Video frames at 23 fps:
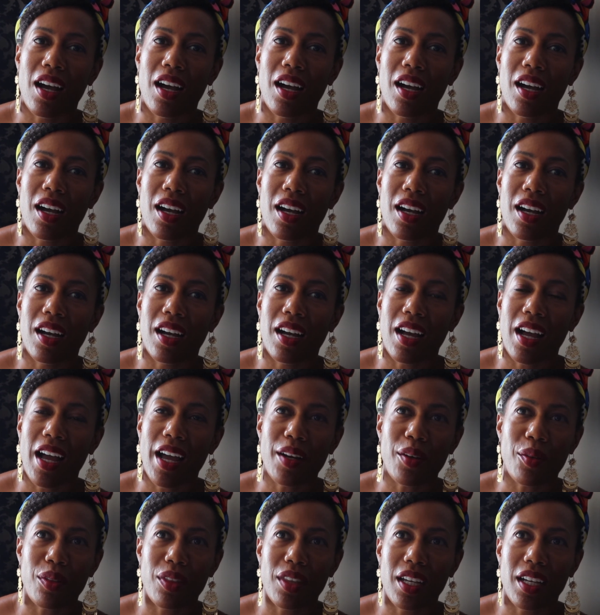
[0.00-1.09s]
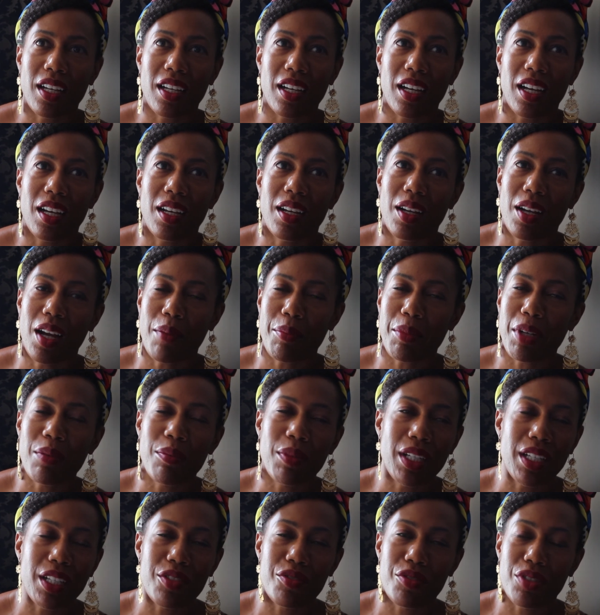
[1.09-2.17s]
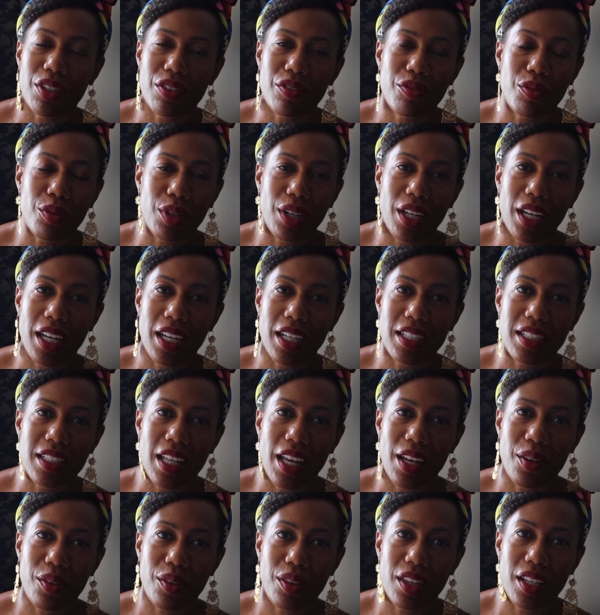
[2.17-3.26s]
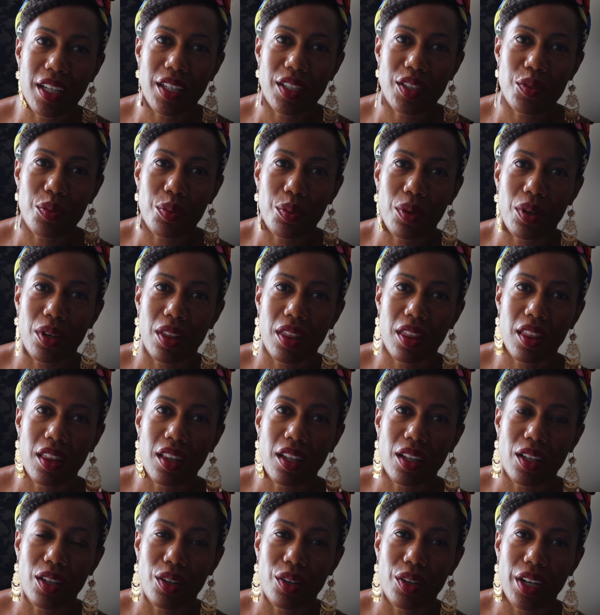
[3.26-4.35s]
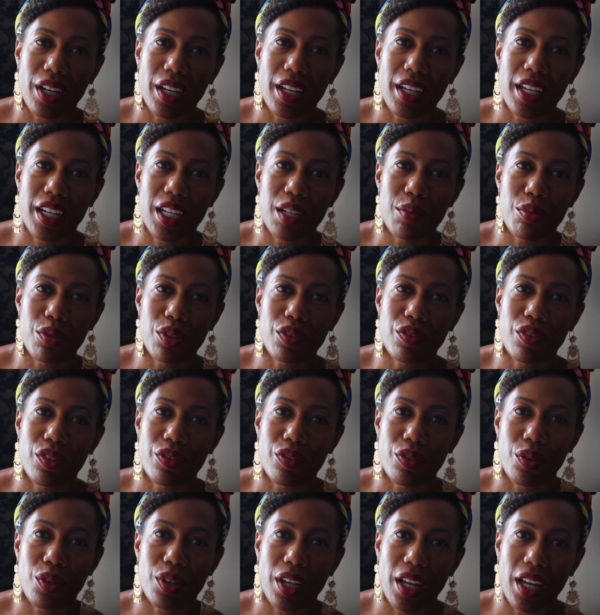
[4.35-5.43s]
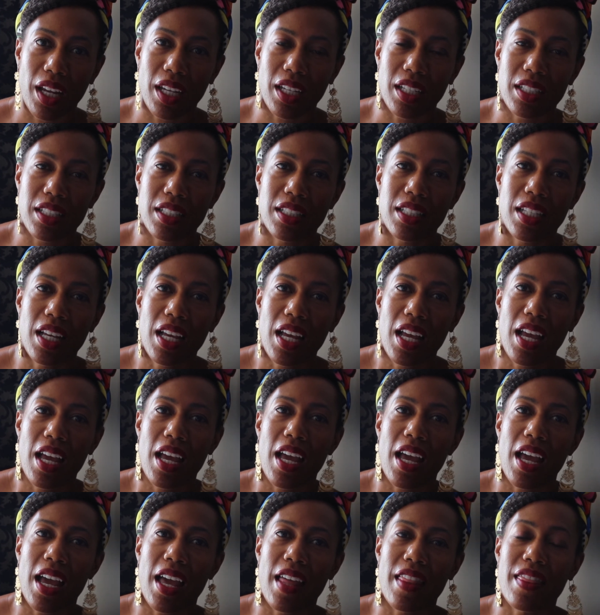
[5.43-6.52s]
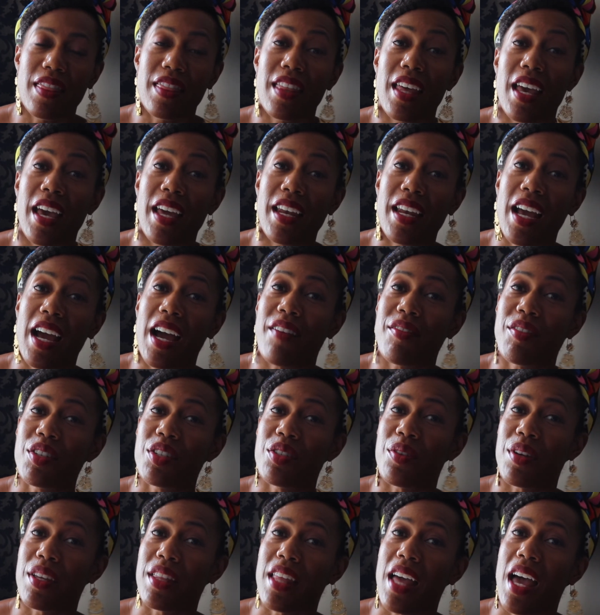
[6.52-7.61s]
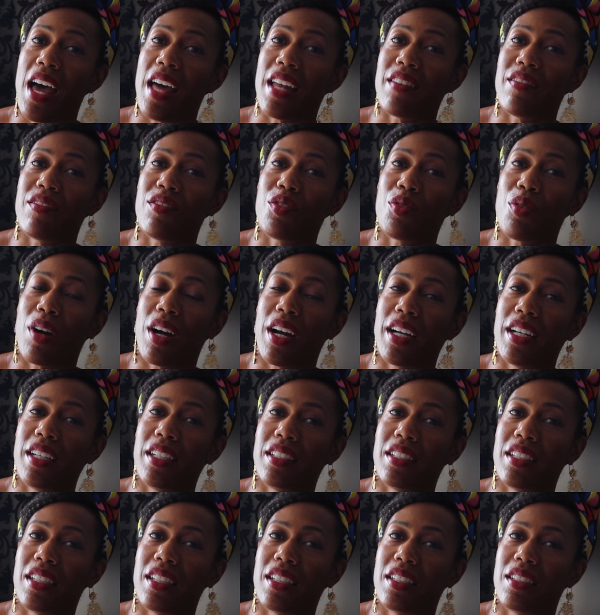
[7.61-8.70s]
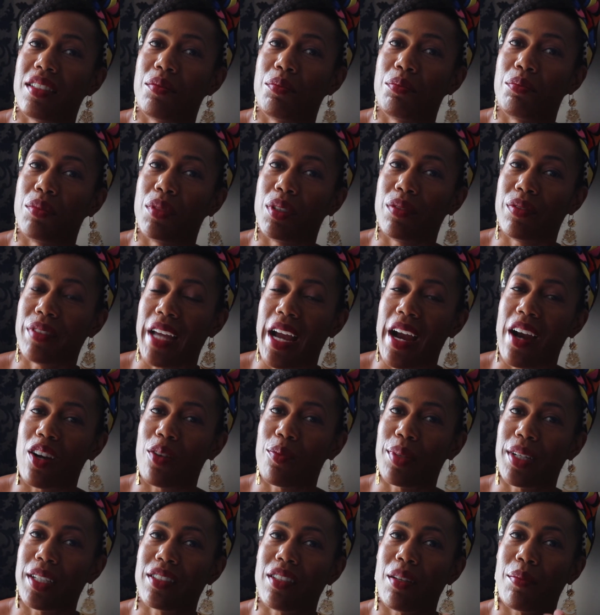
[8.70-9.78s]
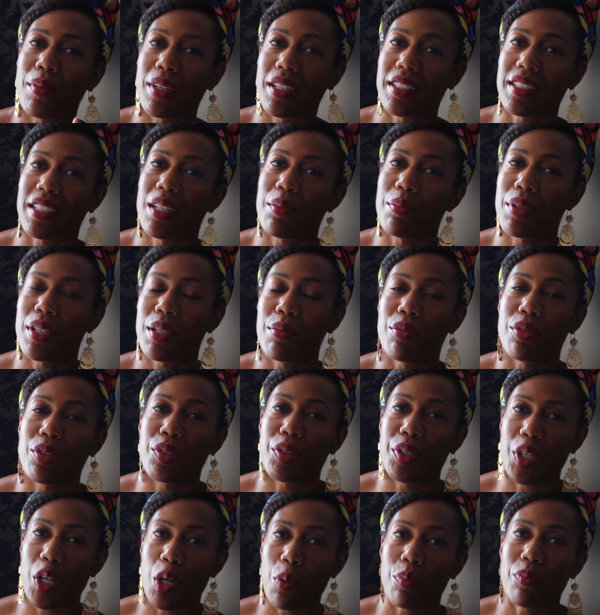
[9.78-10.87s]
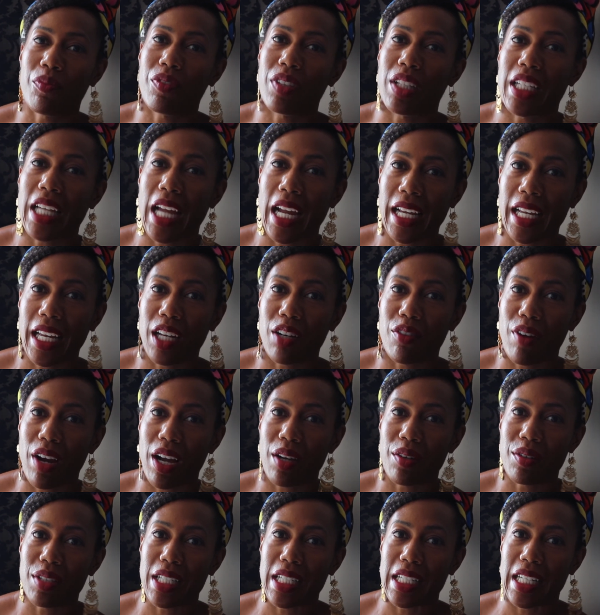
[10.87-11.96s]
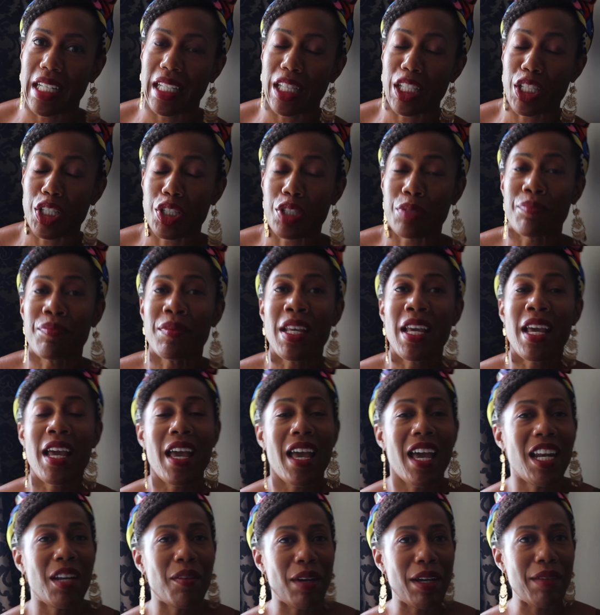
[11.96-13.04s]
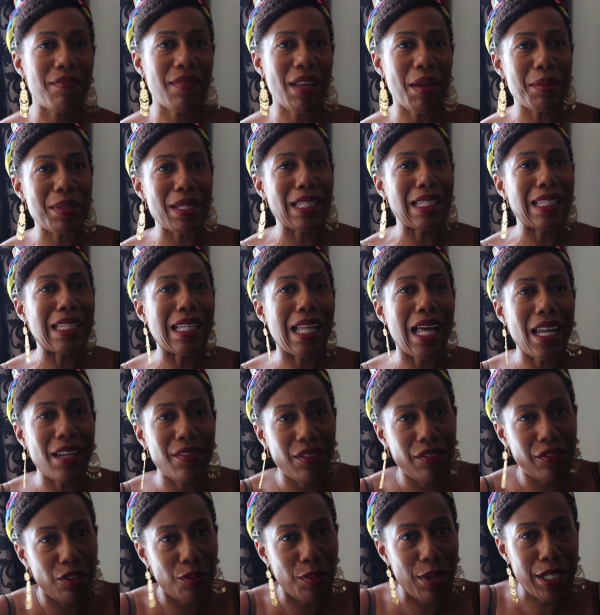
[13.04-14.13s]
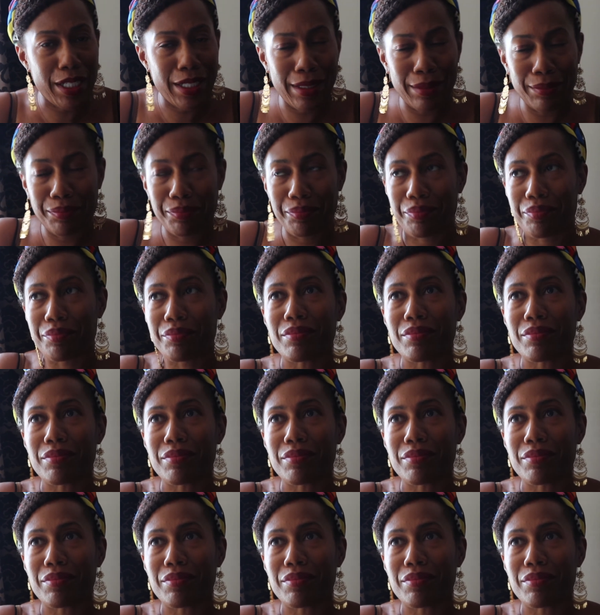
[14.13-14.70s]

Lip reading: I don't think I'm gonna be in Israel 4 days. I don't think it's worth learning Hebrew for 4 days, and then after doing that, trying to move to Arabic. So I'm going to skip Hebrew and hopefully I can get around in English. Anyway, that was a lot of information.